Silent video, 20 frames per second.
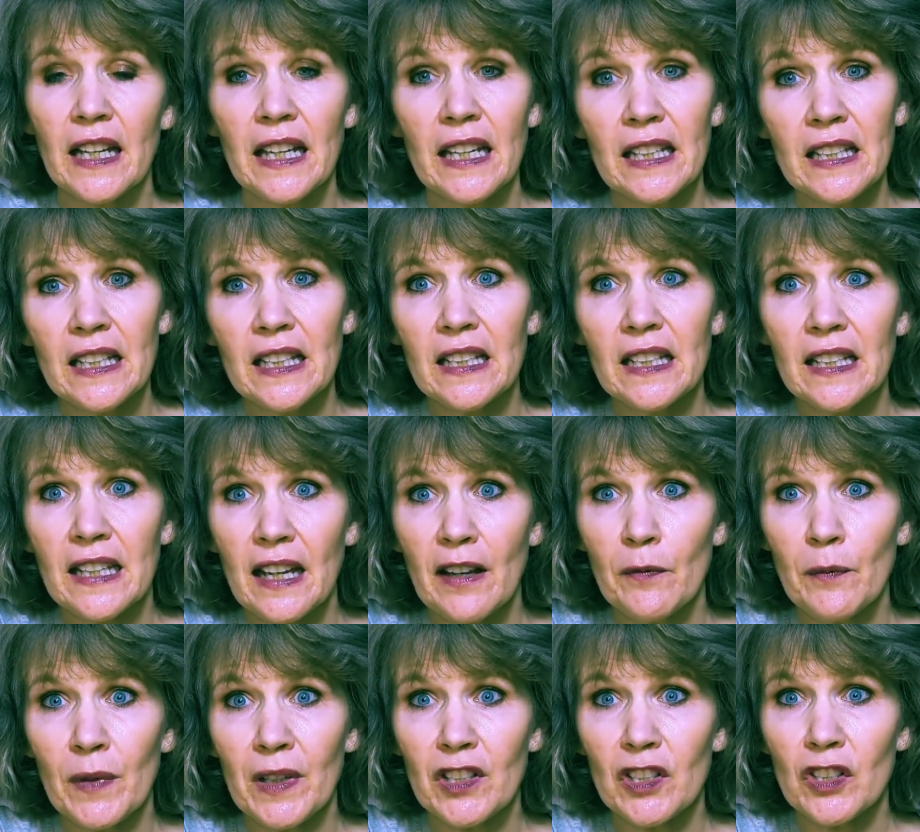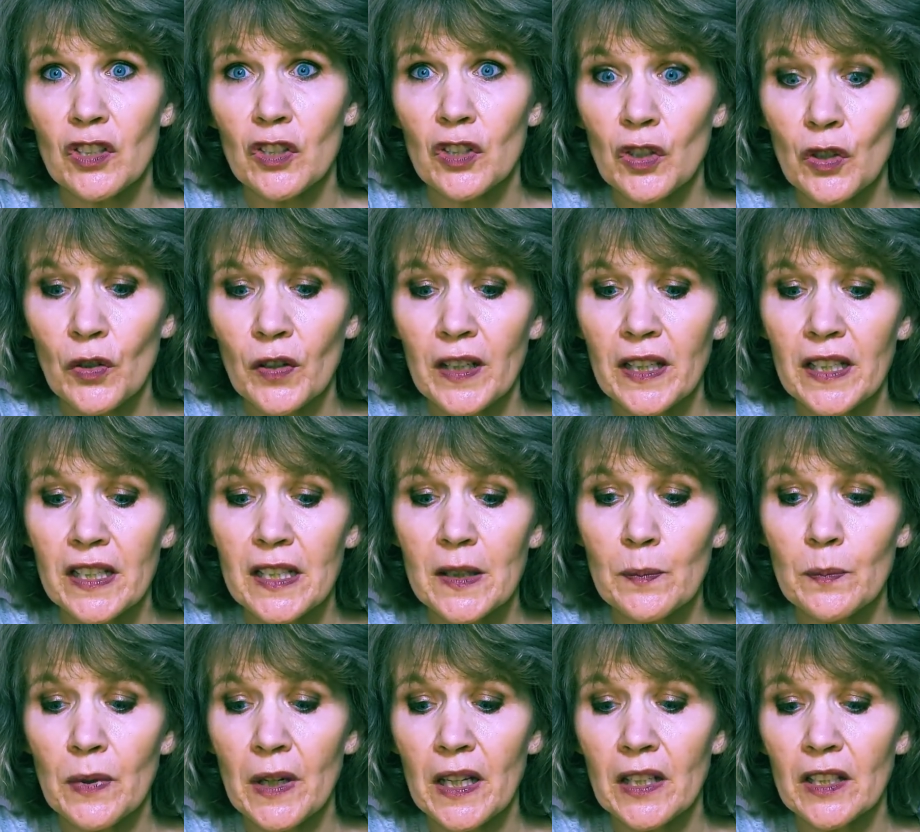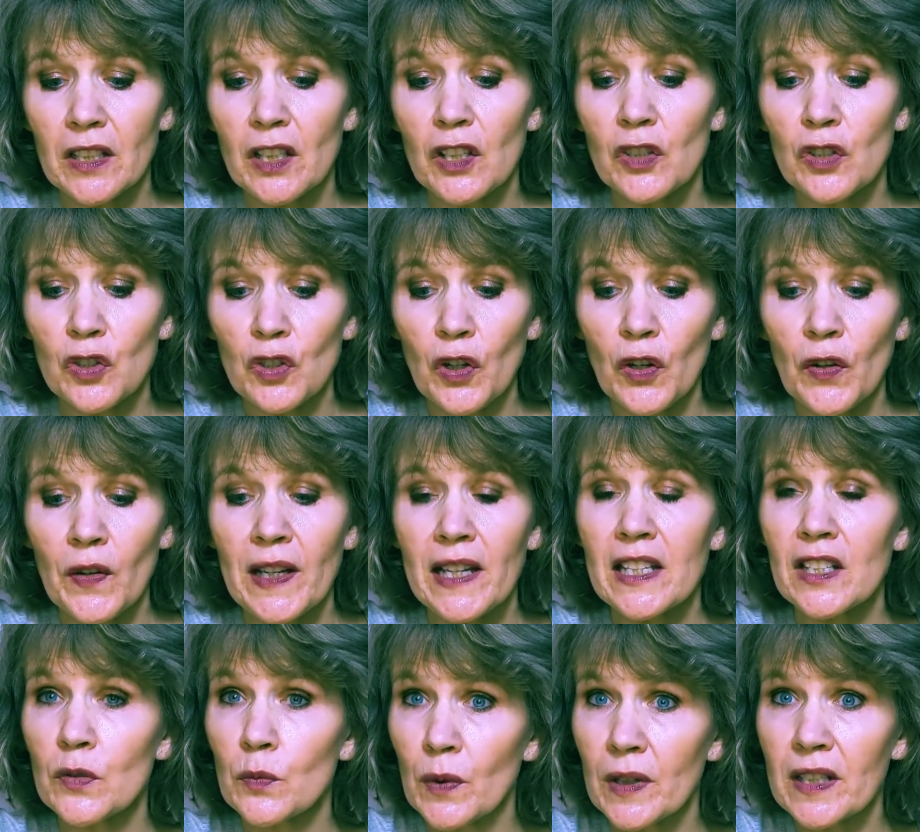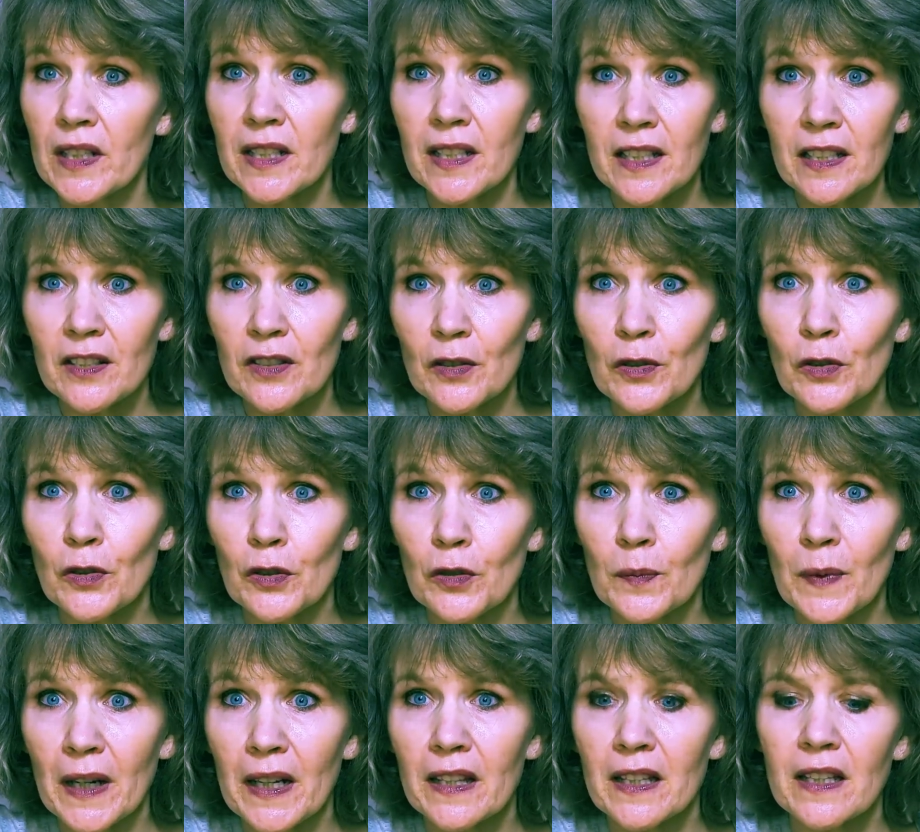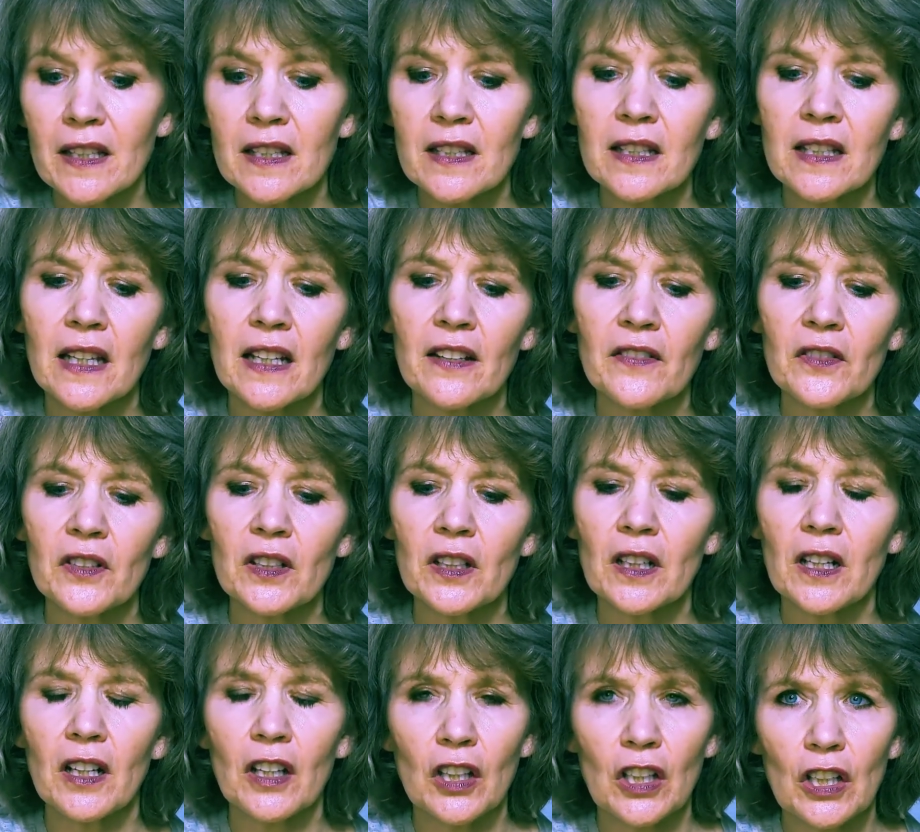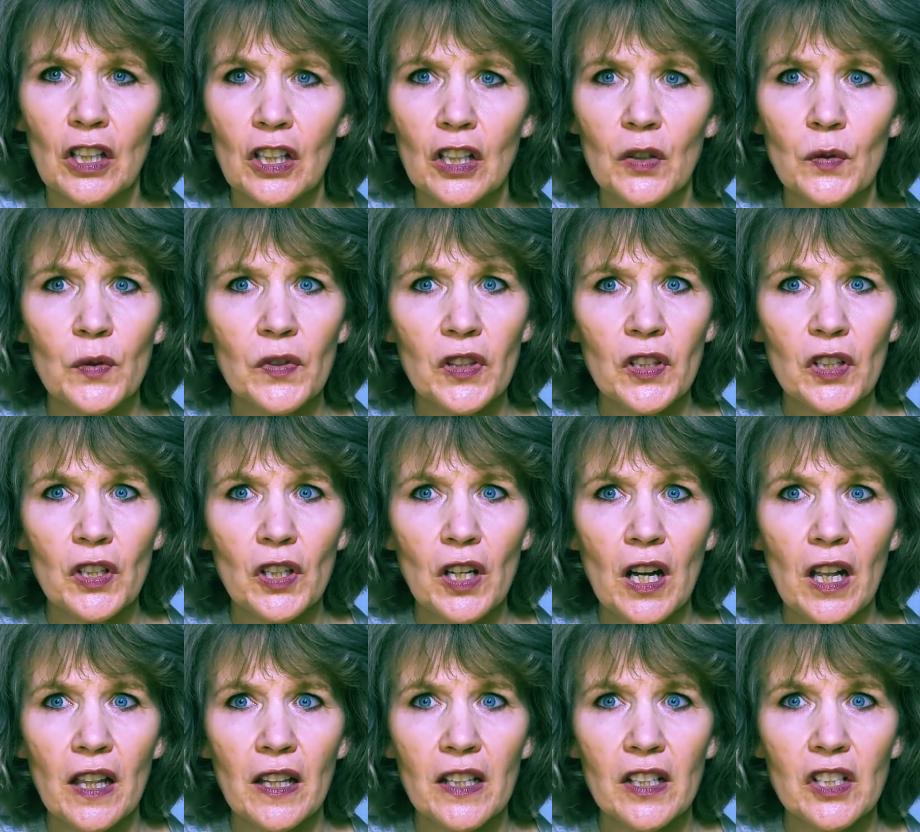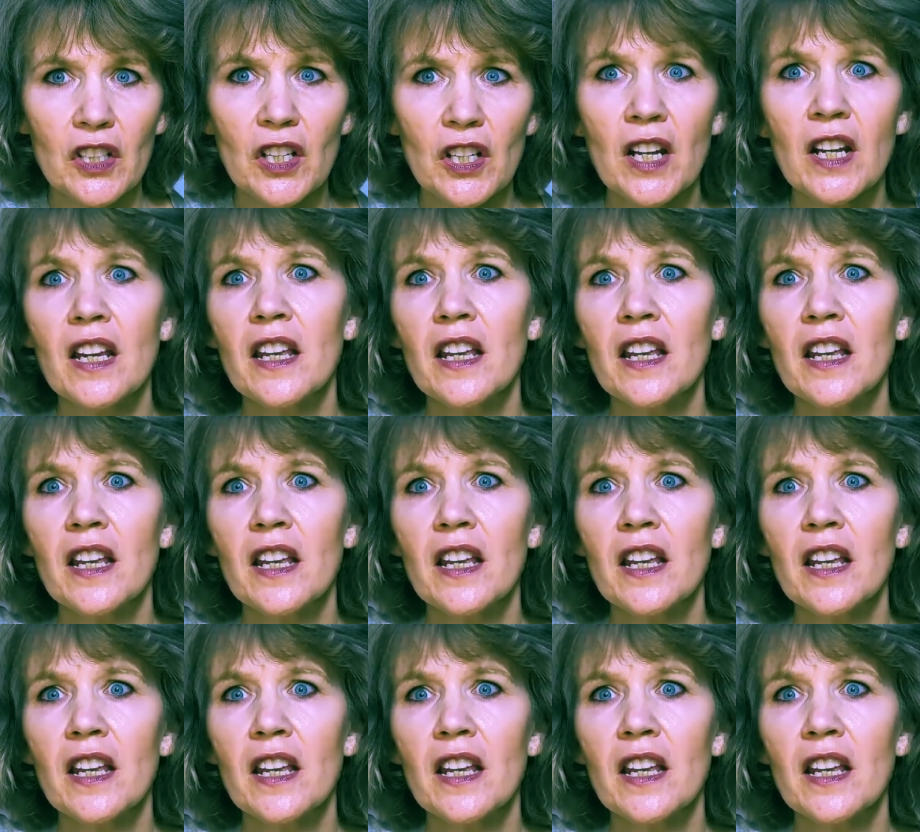He didn't have much choice, but Troas was consoled by this gift along with the knowledge